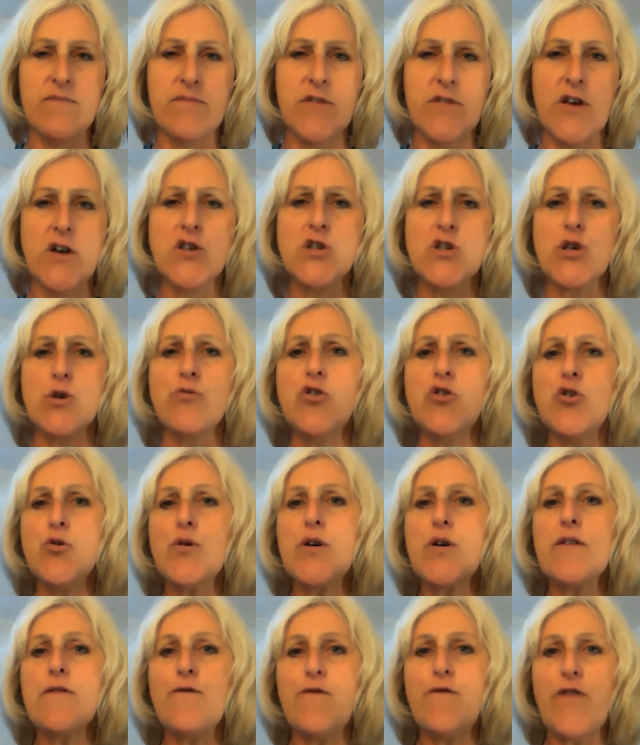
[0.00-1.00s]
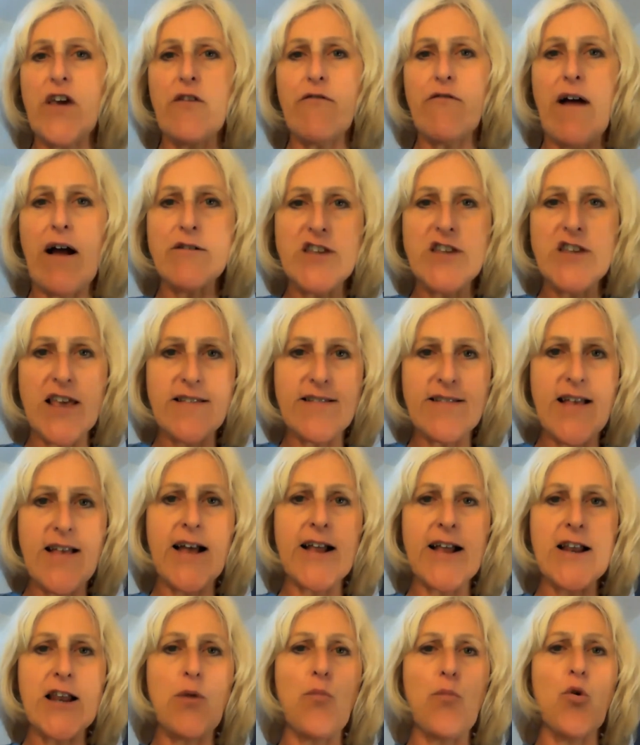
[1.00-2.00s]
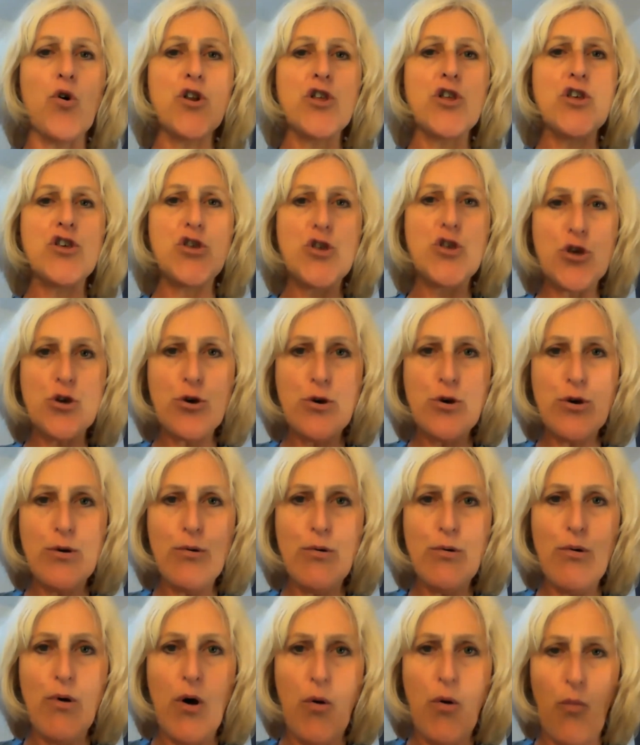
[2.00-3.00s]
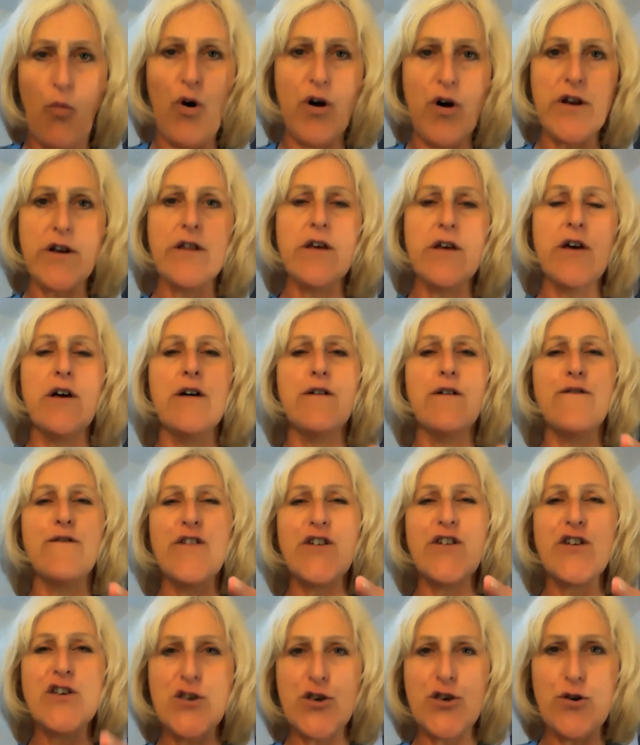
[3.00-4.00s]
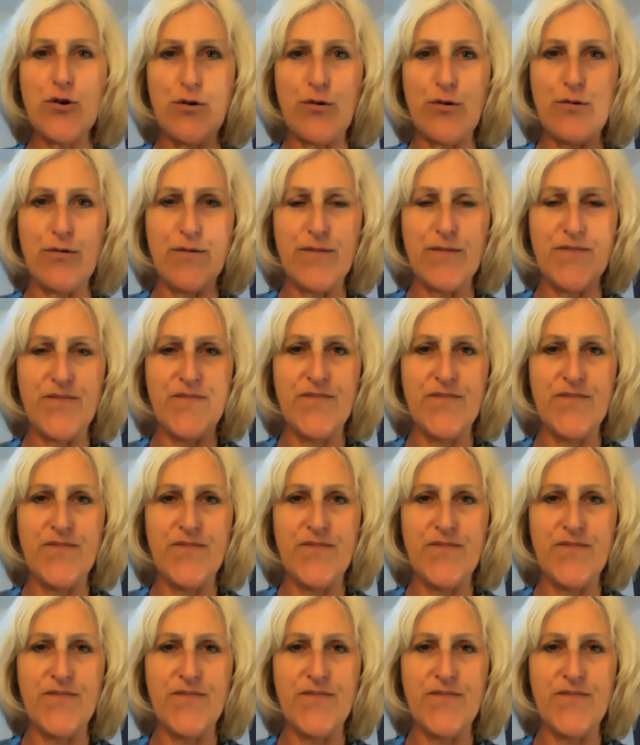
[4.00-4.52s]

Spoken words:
so you can figure out exactly what you want for you,